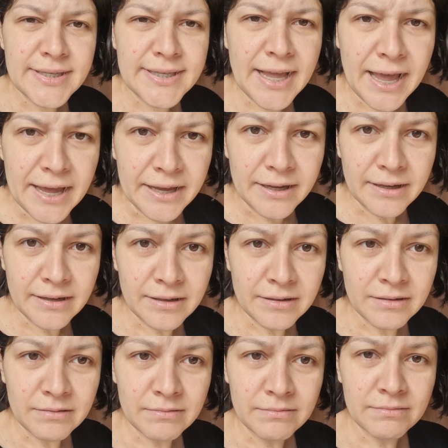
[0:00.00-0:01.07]
day.
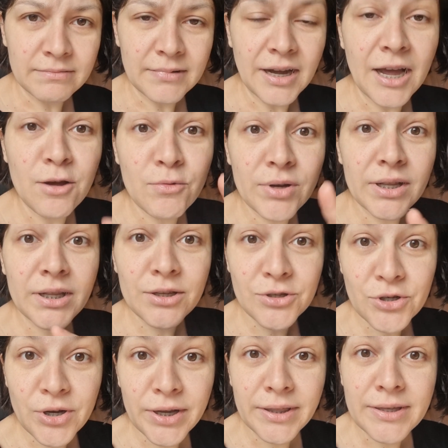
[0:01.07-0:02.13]
I will
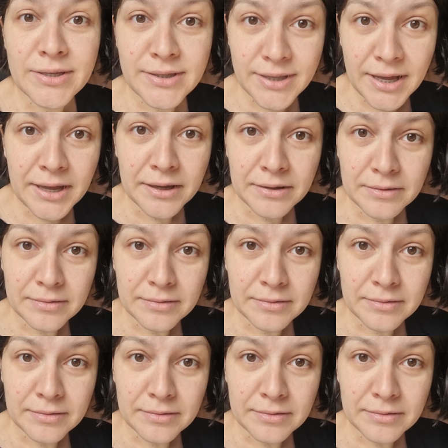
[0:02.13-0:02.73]
enjoy this day.